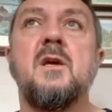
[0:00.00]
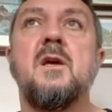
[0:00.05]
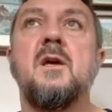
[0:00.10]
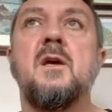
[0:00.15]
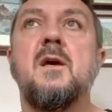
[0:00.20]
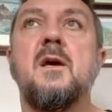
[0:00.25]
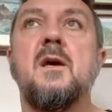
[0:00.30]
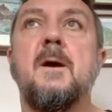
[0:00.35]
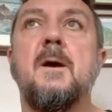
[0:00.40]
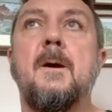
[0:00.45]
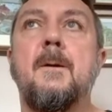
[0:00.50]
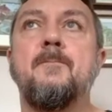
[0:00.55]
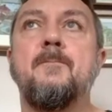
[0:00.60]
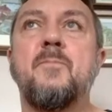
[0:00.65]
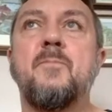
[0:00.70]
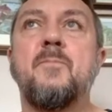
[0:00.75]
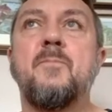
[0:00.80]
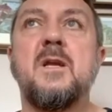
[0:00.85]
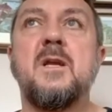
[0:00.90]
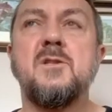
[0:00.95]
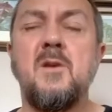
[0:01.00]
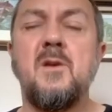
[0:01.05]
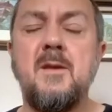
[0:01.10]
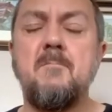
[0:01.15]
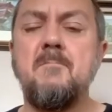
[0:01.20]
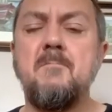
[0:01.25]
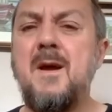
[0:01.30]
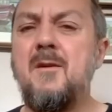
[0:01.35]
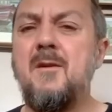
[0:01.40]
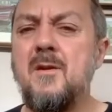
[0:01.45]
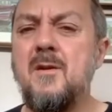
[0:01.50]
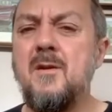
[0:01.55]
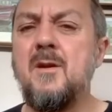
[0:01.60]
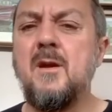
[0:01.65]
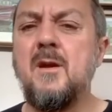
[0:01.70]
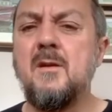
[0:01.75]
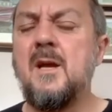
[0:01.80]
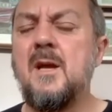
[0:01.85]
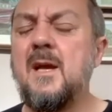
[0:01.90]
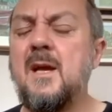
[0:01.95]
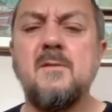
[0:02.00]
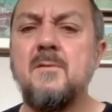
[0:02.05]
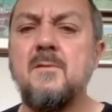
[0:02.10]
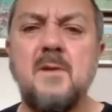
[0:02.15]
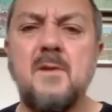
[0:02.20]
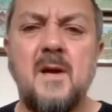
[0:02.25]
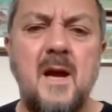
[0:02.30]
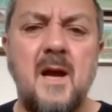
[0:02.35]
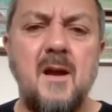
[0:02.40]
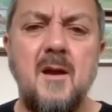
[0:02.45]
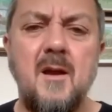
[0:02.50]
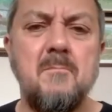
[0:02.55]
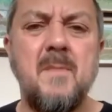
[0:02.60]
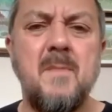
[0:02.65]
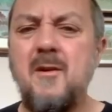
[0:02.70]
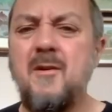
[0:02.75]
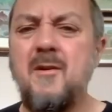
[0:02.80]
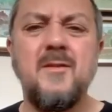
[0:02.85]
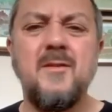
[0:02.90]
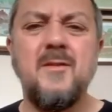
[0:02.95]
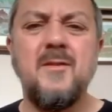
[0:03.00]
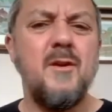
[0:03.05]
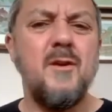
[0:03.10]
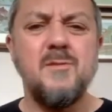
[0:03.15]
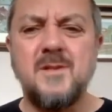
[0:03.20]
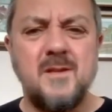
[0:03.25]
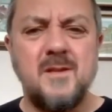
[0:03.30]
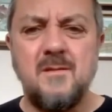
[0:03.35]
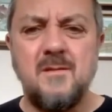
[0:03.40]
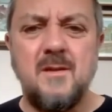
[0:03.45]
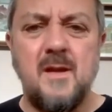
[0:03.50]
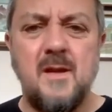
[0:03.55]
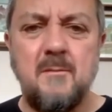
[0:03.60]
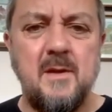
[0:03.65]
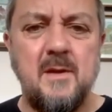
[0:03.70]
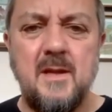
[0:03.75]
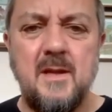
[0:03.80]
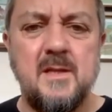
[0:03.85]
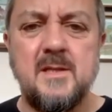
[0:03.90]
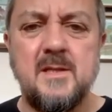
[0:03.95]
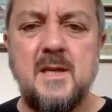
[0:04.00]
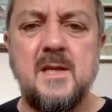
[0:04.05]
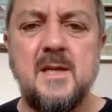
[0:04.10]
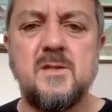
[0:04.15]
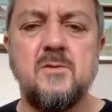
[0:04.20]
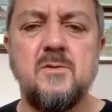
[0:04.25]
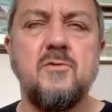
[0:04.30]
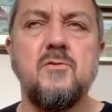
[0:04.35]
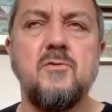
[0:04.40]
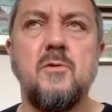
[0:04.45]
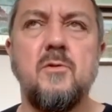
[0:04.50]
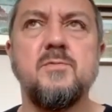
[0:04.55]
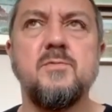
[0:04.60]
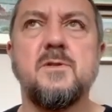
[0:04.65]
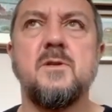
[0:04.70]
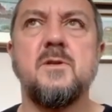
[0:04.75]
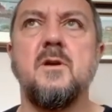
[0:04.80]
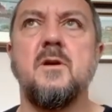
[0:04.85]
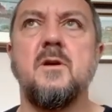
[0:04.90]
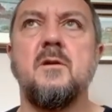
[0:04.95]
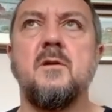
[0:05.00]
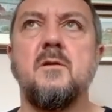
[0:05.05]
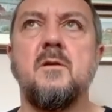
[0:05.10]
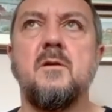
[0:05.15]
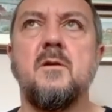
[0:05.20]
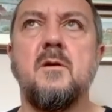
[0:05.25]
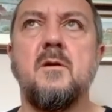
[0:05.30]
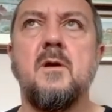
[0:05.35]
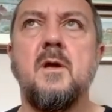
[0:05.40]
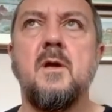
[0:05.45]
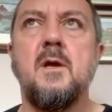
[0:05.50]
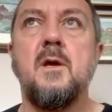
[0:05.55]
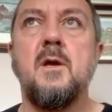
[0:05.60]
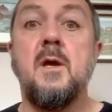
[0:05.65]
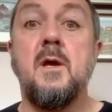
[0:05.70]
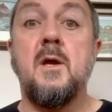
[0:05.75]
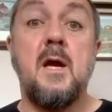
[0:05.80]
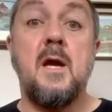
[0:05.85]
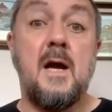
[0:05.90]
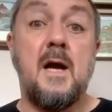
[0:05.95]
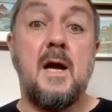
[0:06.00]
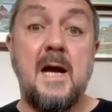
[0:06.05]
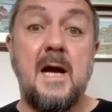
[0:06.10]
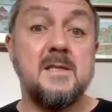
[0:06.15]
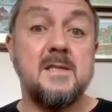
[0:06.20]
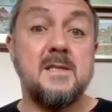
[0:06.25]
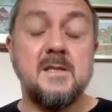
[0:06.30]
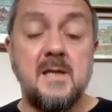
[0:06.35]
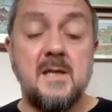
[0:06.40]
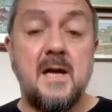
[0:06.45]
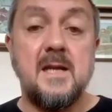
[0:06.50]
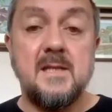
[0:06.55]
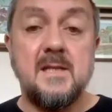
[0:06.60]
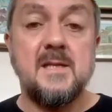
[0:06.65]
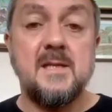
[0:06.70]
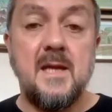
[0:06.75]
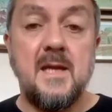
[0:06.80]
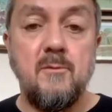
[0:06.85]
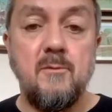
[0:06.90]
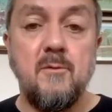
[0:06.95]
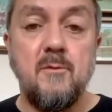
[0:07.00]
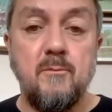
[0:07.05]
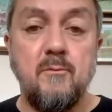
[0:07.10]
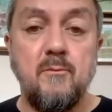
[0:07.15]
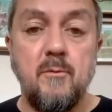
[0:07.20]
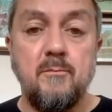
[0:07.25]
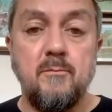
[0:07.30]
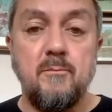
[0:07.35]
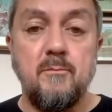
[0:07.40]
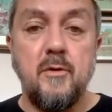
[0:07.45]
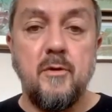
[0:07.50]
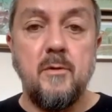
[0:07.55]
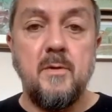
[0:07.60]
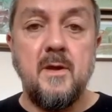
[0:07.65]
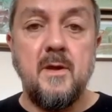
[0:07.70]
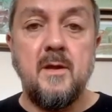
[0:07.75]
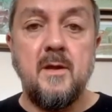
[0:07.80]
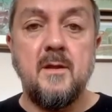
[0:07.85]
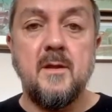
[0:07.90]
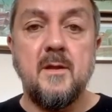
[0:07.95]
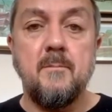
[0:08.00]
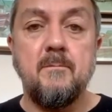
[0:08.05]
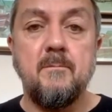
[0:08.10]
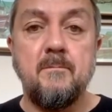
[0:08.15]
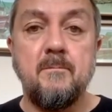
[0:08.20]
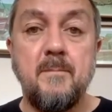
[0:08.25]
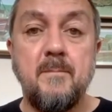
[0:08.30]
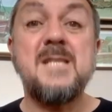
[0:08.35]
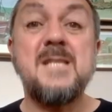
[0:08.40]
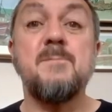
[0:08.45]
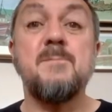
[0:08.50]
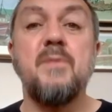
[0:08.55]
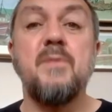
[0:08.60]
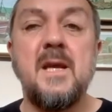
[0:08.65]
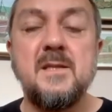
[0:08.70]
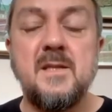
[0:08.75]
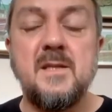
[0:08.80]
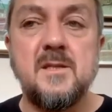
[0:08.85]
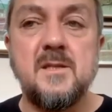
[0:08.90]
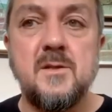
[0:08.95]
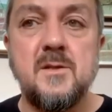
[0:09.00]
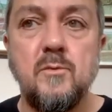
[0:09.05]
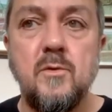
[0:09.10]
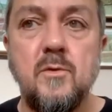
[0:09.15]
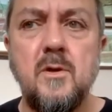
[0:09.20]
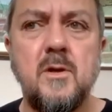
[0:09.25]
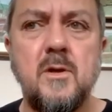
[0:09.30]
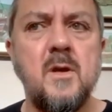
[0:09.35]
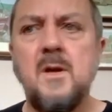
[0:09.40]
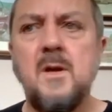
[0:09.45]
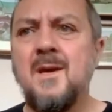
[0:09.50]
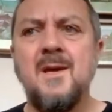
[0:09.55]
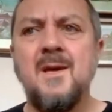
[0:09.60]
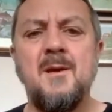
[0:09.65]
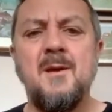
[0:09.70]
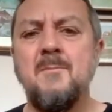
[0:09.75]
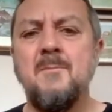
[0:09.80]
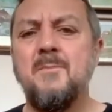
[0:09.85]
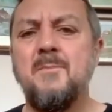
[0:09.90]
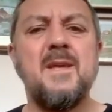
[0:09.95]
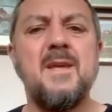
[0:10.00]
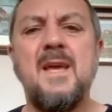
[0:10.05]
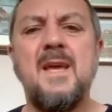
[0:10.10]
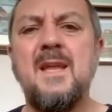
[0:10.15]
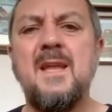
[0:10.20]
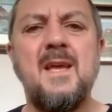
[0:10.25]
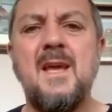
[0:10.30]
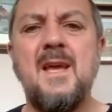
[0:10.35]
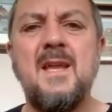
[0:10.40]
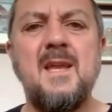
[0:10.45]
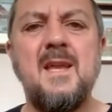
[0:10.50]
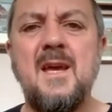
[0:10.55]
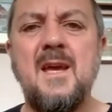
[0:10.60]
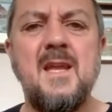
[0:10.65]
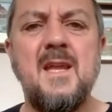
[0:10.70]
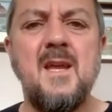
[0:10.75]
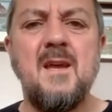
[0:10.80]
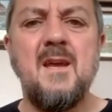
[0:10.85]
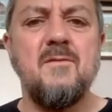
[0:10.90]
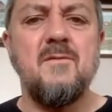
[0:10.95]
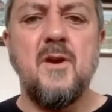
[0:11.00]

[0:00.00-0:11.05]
So I think Marriott, Hyatt, Marriott, those, I mean, international groups, I'd say would probably be the best places to work. But any of the